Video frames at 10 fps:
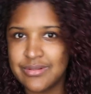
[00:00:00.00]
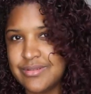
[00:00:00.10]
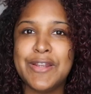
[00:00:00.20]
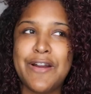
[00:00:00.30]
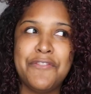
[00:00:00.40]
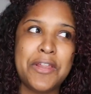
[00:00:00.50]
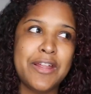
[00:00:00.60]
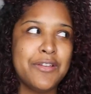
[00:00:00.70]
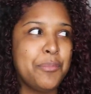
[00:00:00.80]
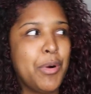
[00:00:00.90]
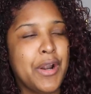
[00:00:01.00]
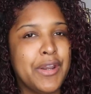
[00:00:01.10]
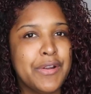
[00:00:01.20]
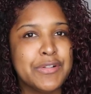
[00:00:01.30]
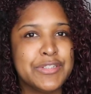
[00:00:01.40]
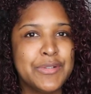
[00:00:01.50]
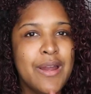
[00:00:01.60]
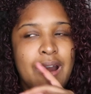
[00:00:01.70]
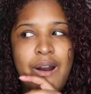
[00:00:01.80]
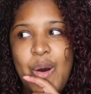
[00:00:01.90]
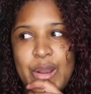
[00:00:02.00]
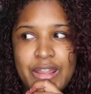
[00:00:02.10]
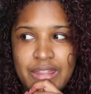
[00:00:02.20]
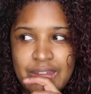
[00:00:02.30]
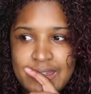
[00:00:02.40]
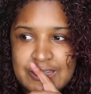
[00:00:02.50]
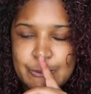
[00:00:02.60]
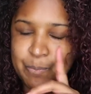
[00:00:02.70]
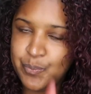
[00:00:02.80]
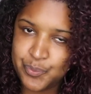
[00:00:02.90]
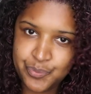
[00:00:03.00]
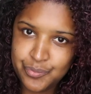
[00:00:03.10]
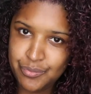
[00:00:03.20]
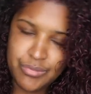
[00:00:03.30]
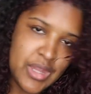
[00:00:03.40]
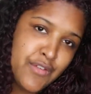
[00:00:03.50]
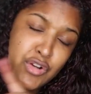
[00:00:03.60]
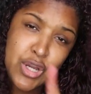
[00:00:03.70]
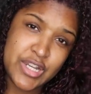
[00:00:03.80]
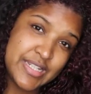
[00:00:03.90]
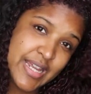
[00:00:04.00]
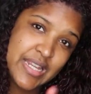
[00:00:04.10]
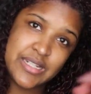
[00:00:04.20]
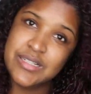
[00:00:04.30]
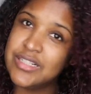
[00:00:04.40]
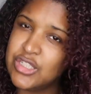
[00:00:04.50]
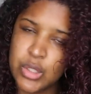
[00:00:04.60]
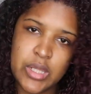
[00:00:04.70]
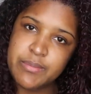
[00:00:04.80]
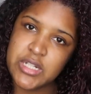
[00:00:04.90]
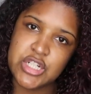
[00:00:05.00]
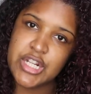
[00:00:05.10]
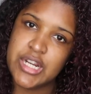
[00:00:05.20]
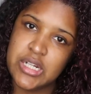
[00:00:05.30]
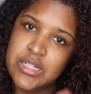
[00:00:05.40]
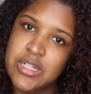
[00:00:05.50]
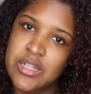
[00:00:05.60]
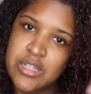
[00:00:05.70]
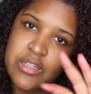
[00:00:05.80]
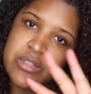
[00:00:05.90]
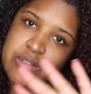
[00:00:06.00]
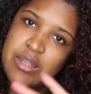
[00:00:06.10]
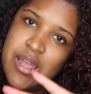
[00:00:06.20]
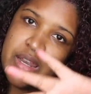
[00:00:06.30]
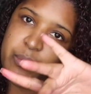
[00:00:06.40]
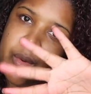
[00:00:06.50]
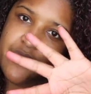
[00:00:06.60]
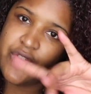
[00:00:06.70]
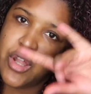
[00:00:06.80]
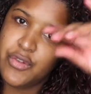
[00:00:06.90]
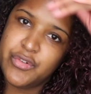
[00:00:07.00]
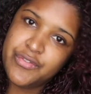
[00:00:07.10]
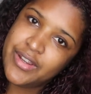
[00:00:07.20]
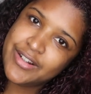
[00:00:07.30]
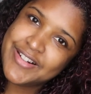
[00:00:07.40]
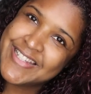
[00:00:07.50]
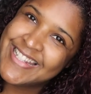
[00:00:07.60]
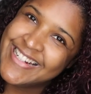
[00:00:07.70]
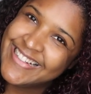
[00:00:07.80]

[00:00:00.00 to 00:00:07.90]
You have like a little party to go to. Oh, another thing is if you're on a date, don't let them touch your hair. You'll end up with colorful fingers.